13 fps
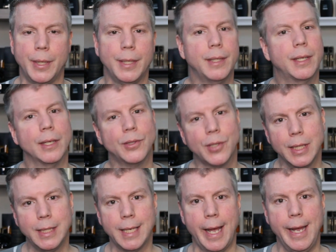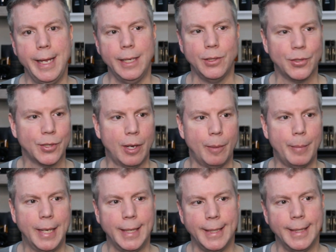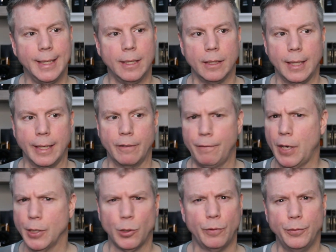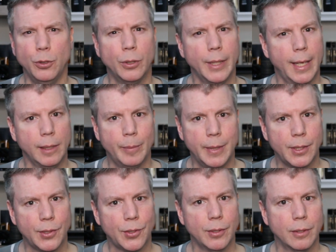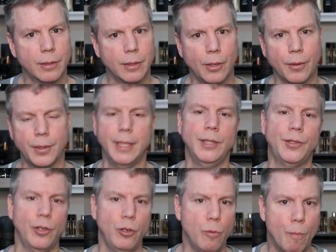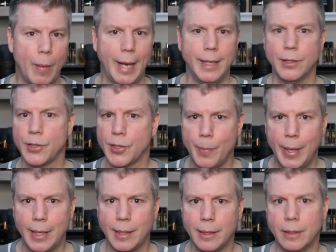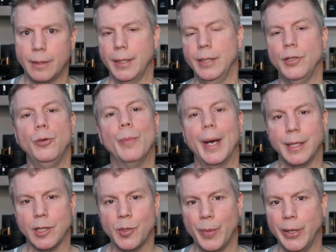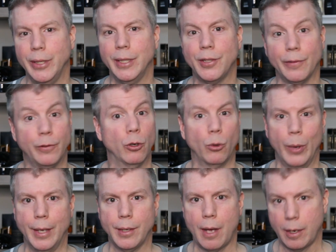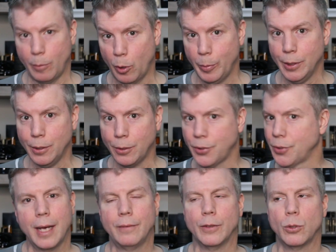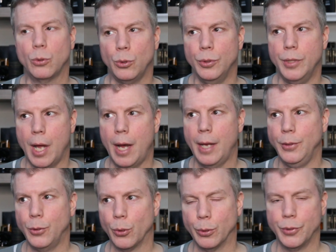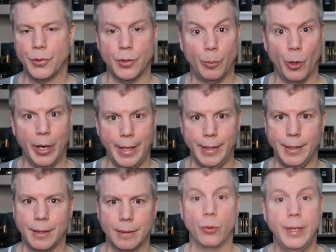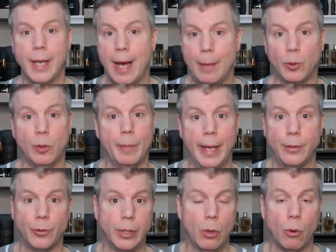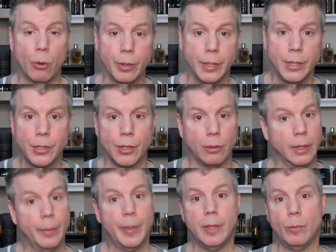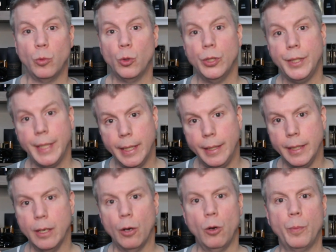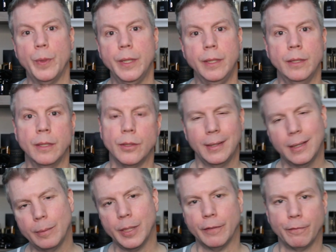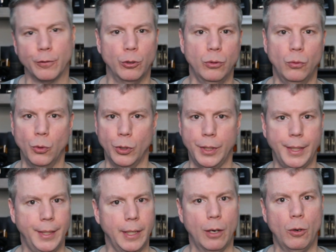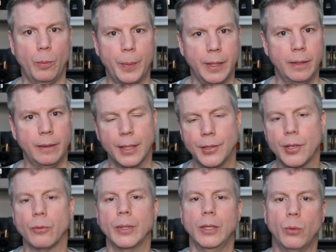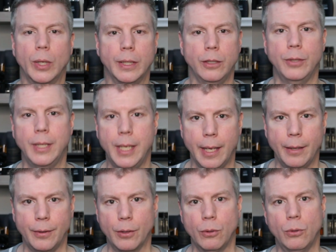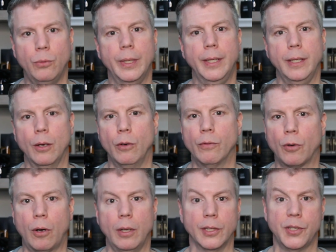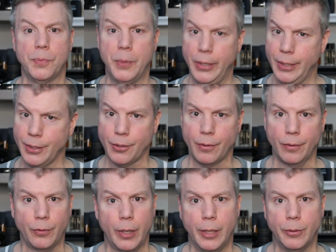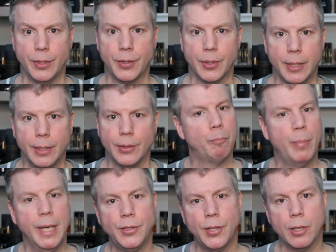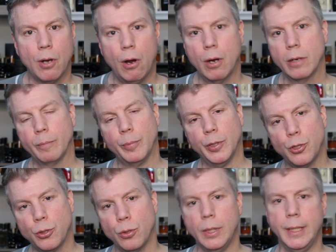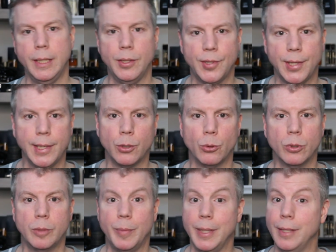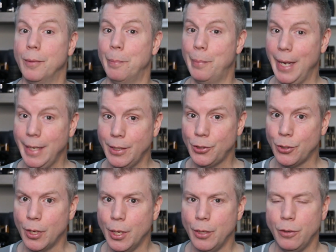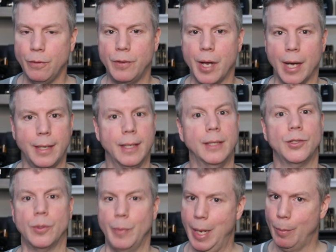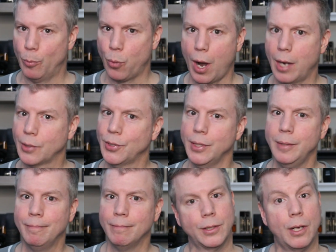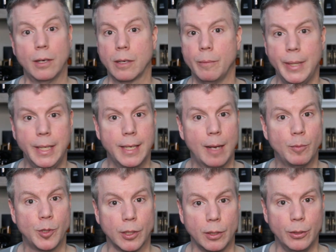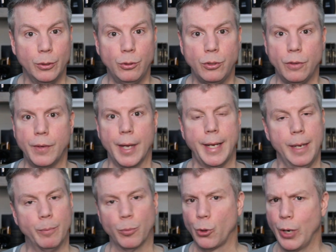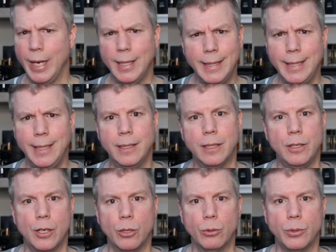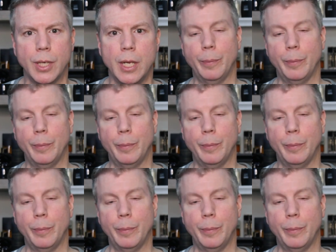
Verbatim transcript: but it does contain some like fossil fuel elements you know, things that you might smell, things that you might experience if you're around automobiles. Kind of a cool nod towards the brand. Green apple, mandarin orange, olibanum wood in the open, a little bit of fruit and wood in the open. That's not really what you get though in the overall experience. So the fragrance is basic heart, patchouli and cedarwood, but in the base, you've got some ambroxan, tonka bean absolute, you've got a praline note.